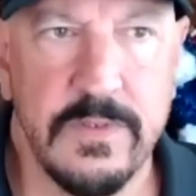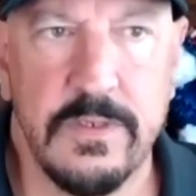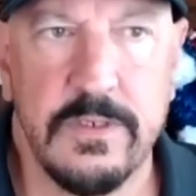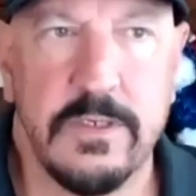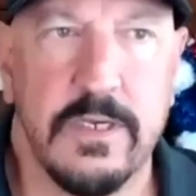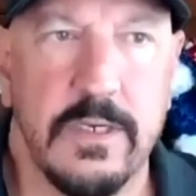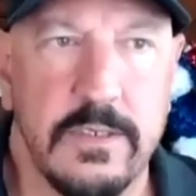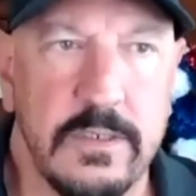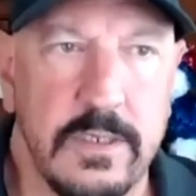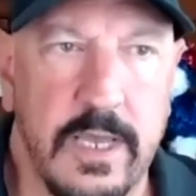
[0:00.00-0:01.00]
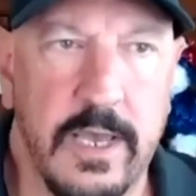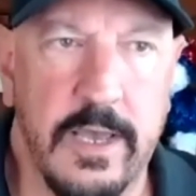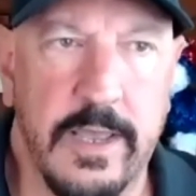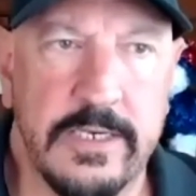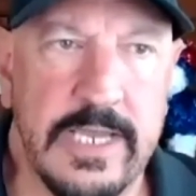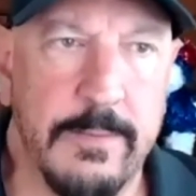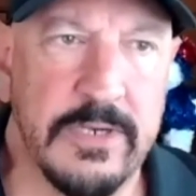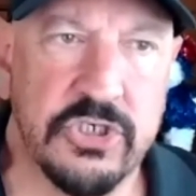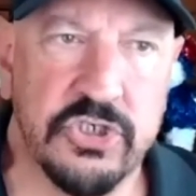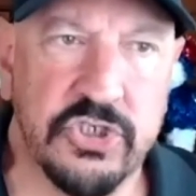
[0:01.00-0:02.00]
Okay. Uh, and how
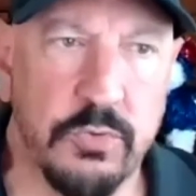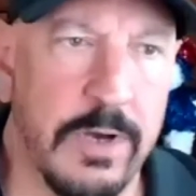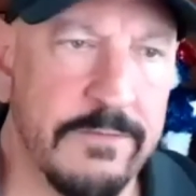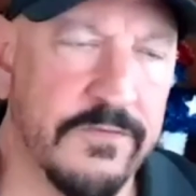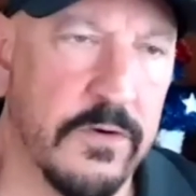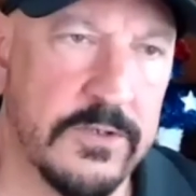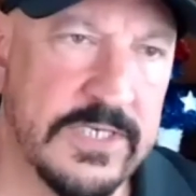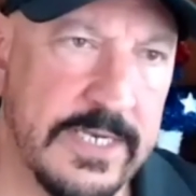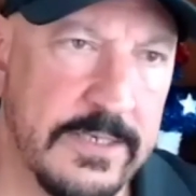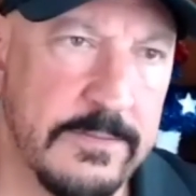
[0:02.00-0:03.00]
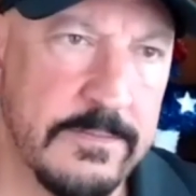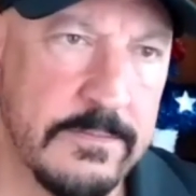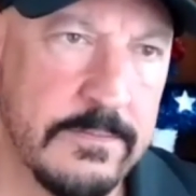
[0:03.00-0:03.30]
much does she want for all ten?